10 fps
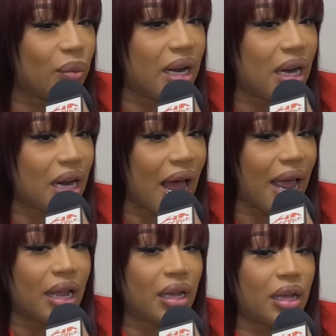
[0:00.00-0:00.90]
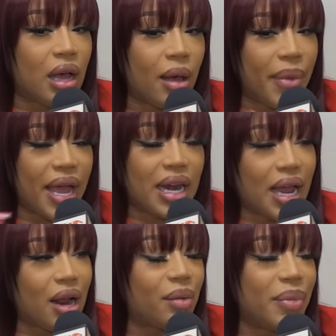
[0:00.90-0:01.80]
is willing to, like, come back
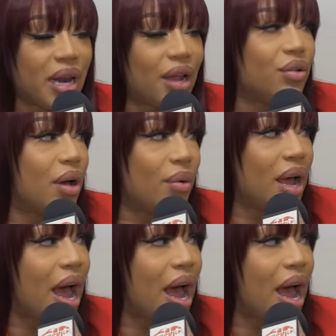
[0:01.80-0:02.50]
later on and be like, you know